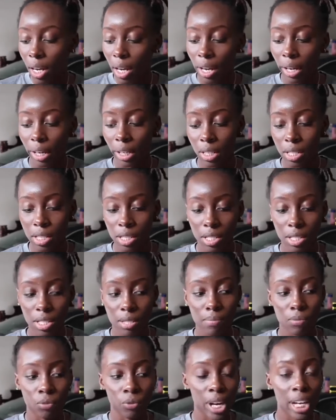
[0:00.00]
and just
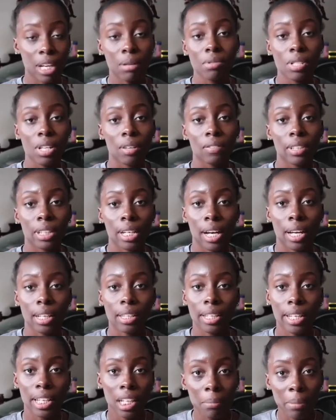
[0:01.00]
random stuff that I
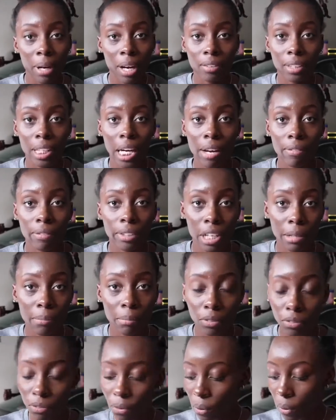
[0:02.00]
think about that I've done
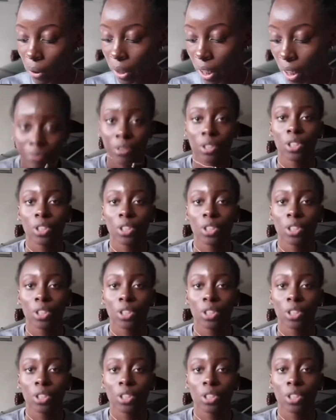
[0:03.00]
before.